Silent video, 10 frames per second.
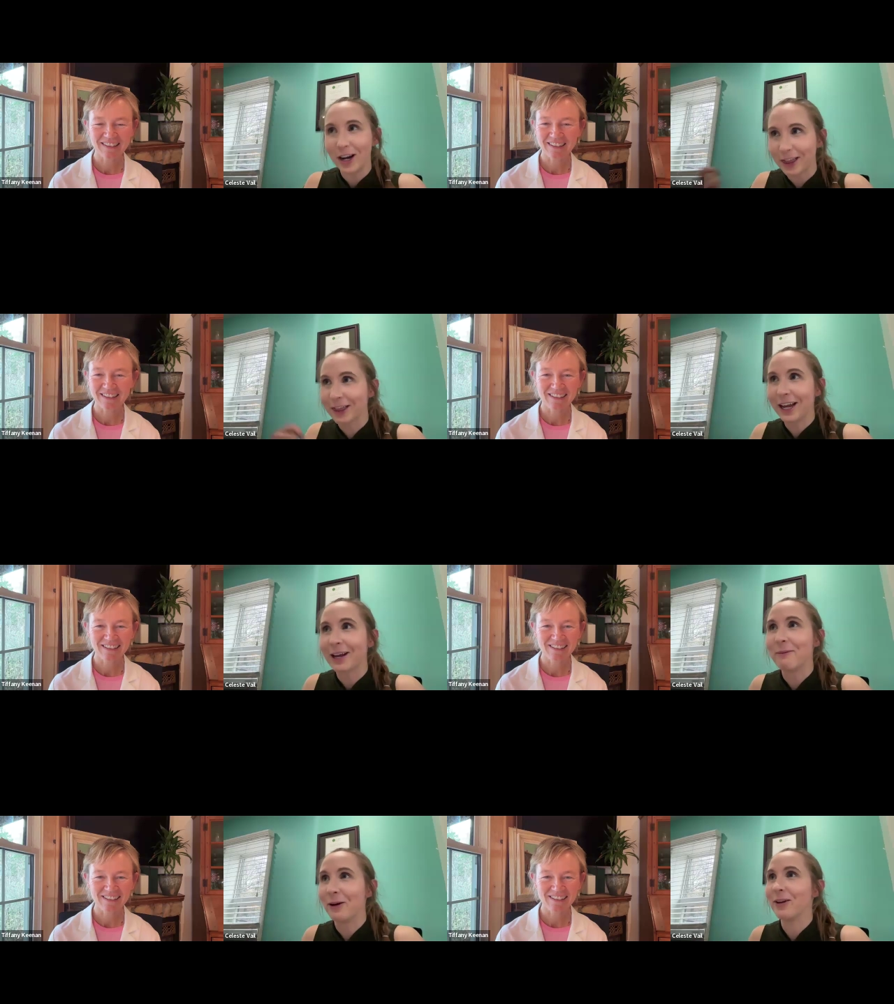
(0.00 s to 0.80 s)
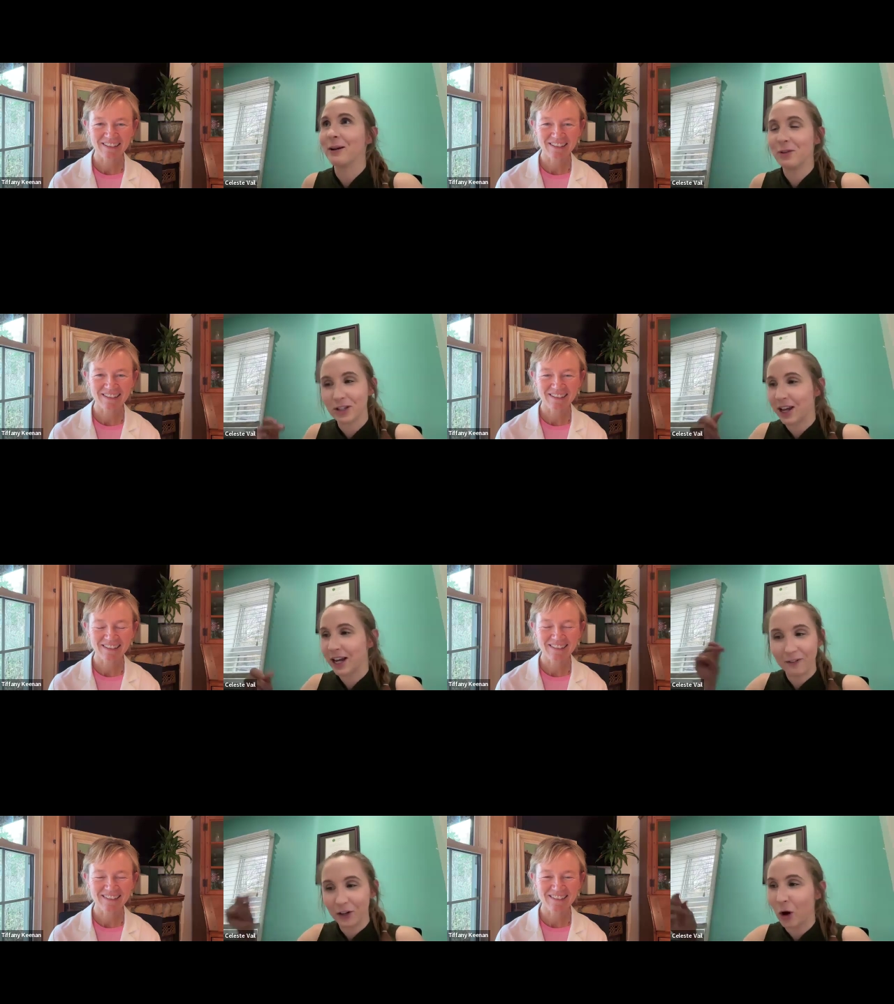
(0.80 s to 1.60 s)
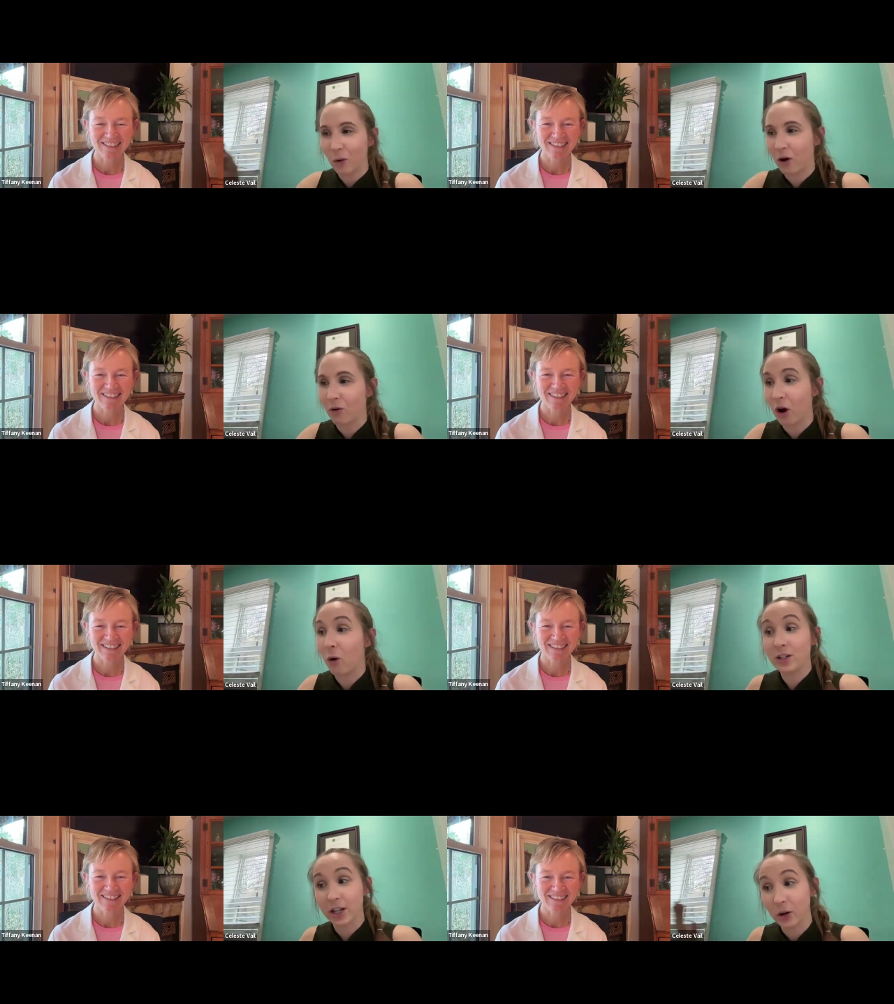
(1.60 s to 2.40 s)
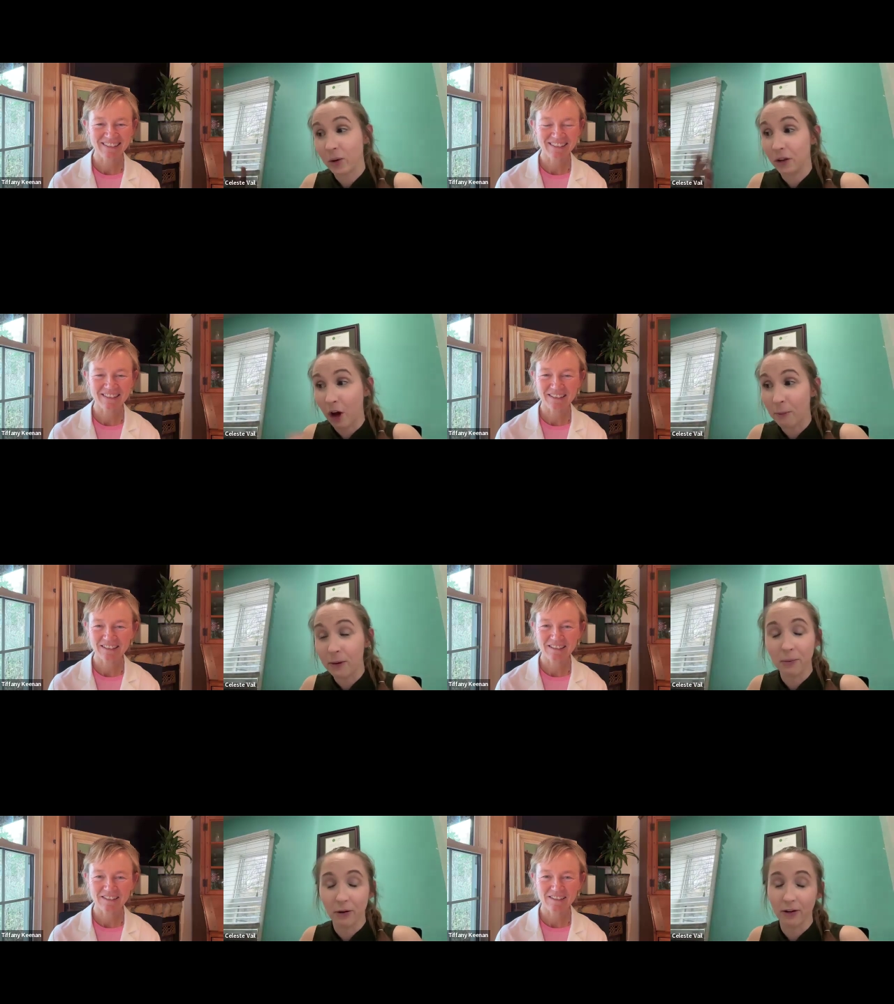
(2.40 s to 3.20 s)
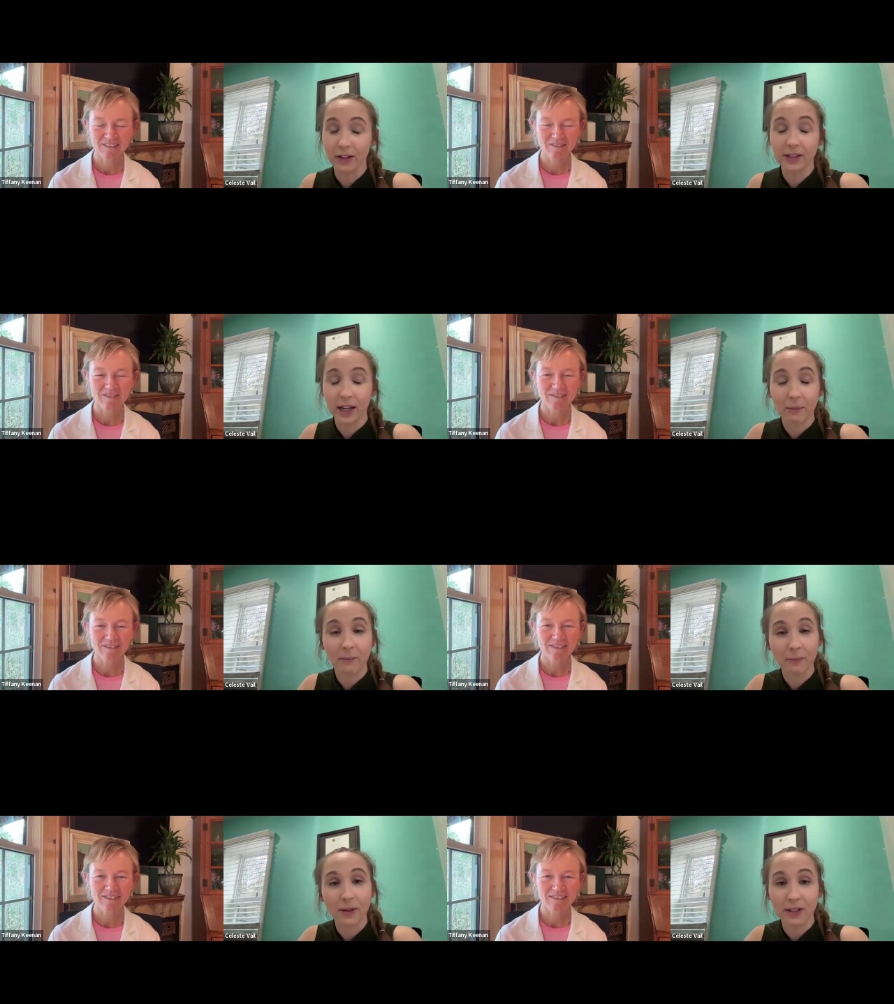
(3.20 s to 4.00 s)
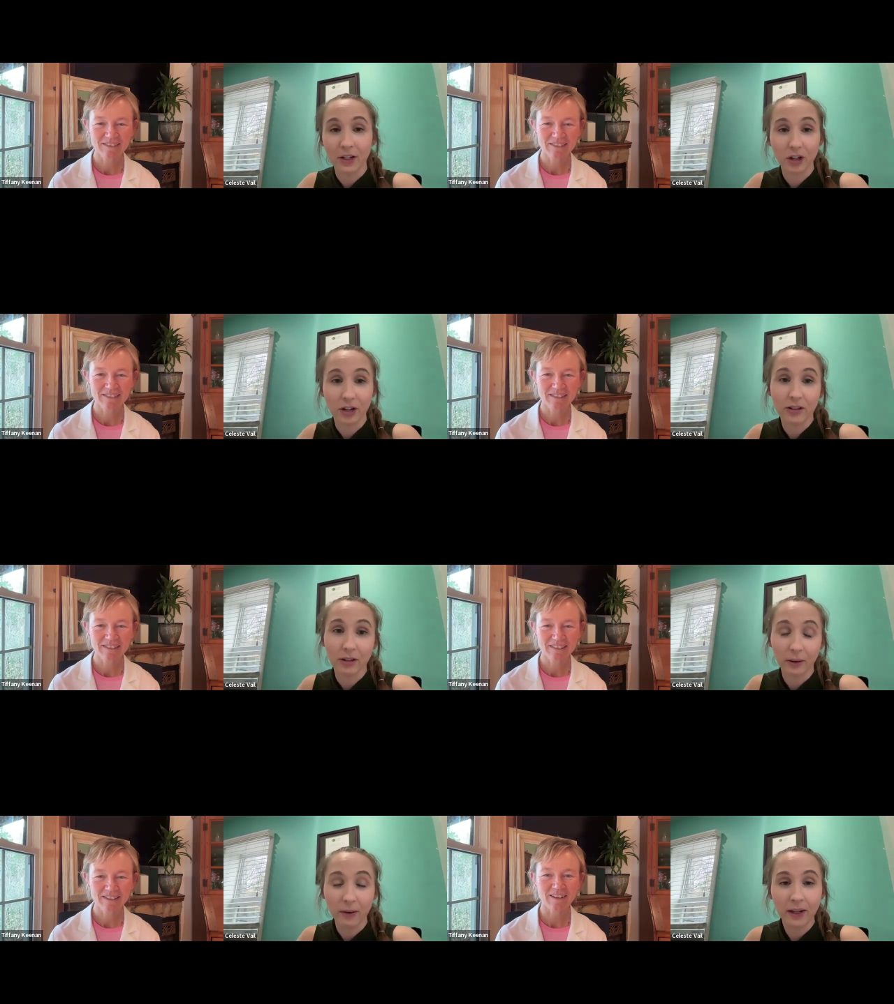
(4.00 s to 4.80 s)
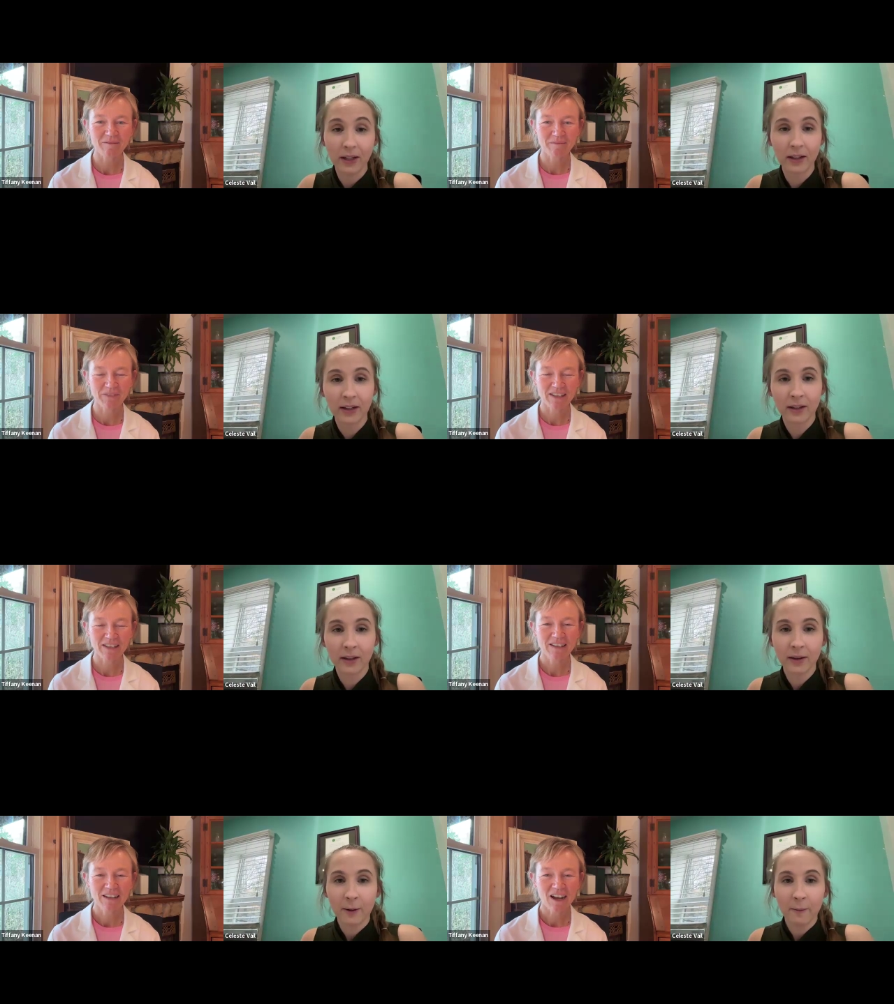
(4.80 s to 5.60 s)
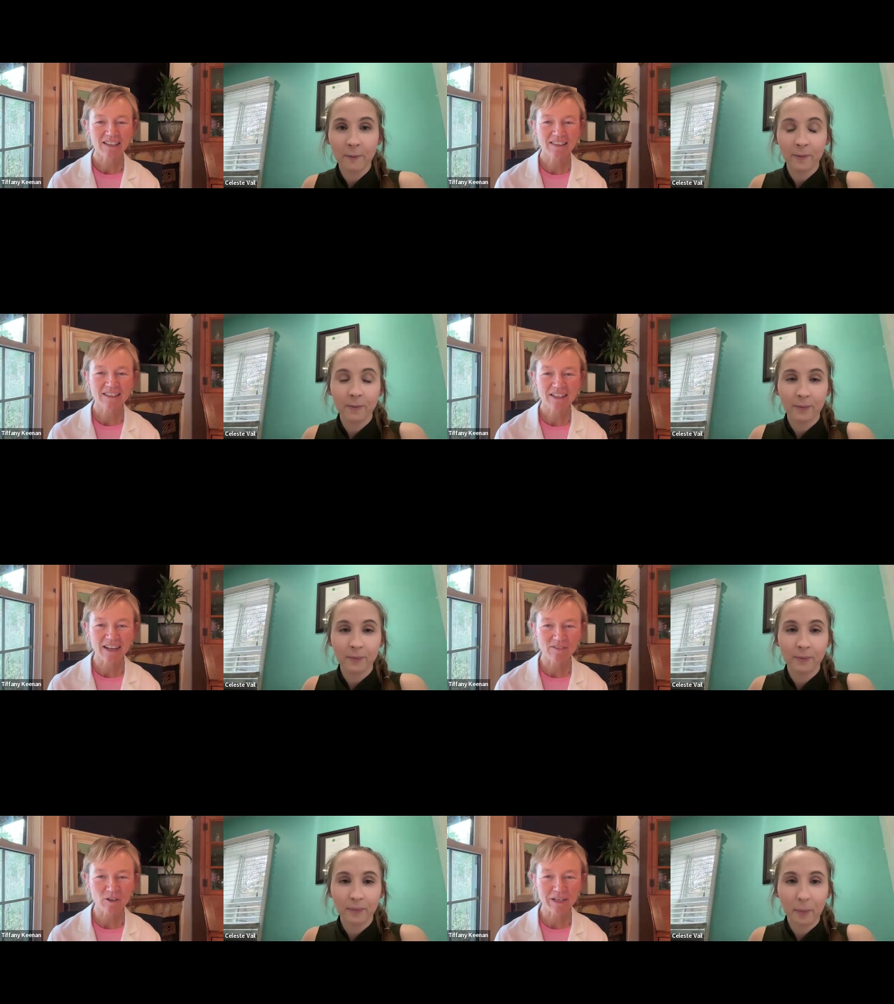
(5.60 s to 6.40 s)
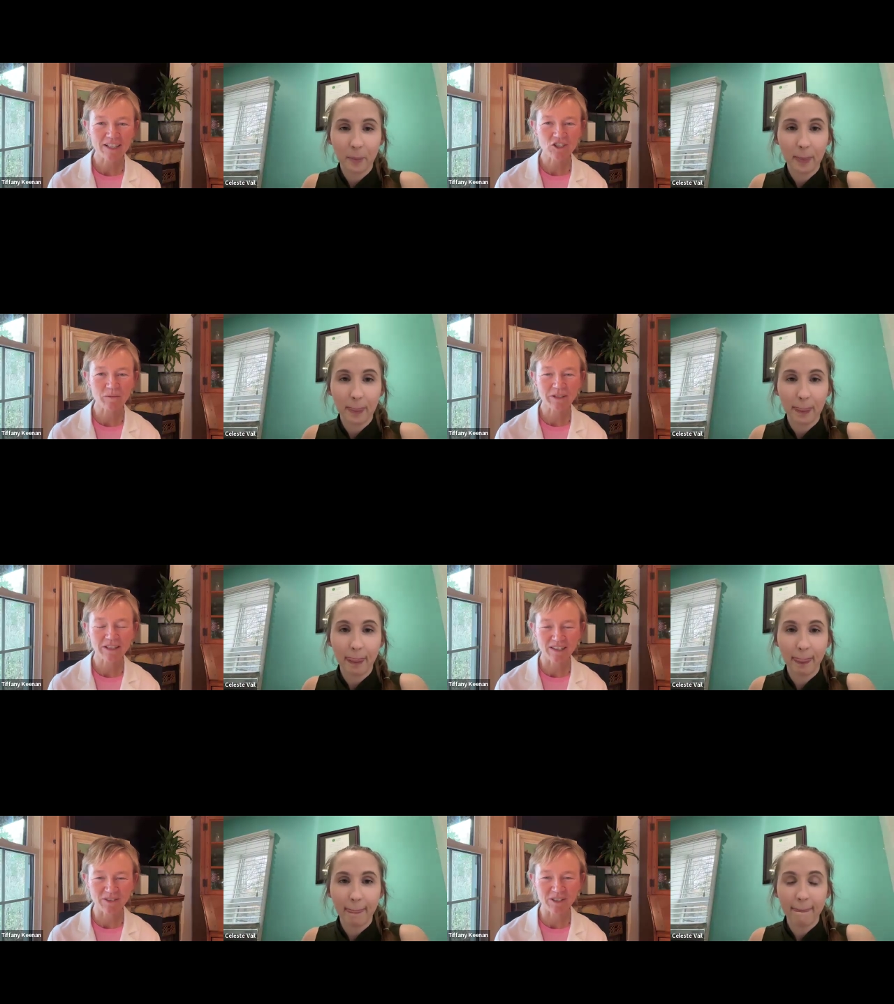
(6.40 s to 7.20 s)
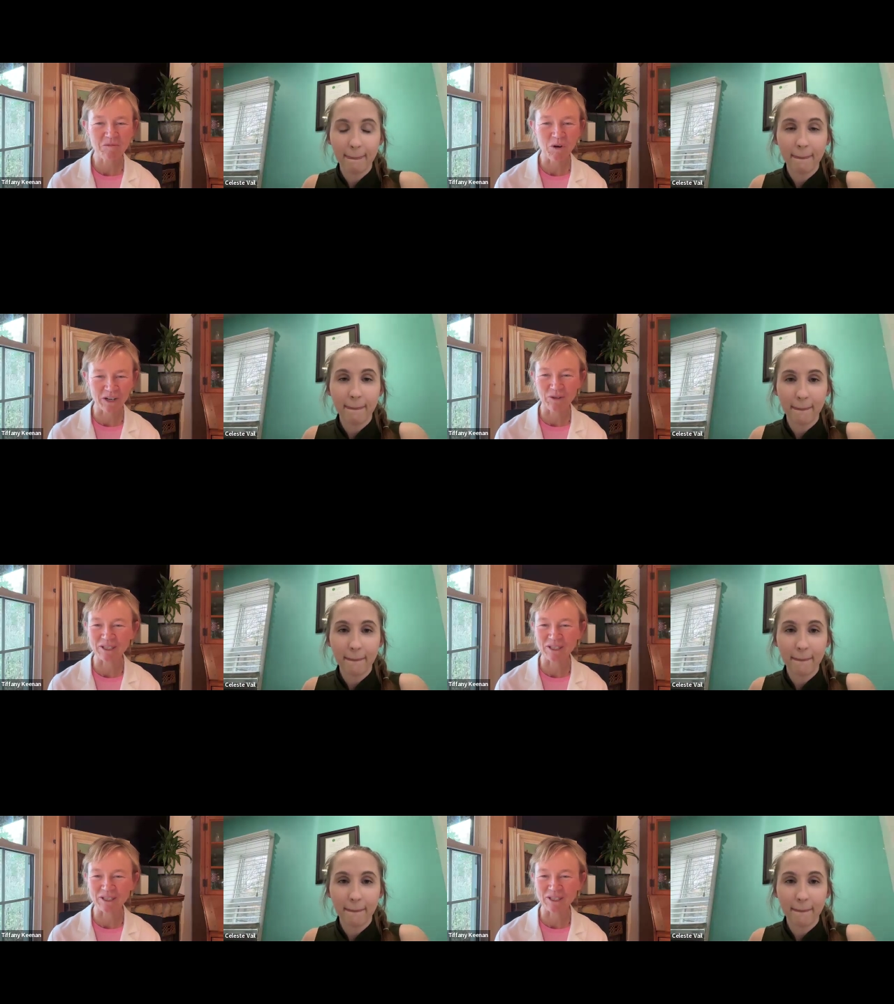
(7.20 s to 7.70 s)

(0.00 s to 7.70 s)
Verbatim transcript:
Speaker 1: trying to think about it. I'm just, I have to go, go, go, which I know a lot of people are in the same position. So
Speaker 2: I think that everybody should be given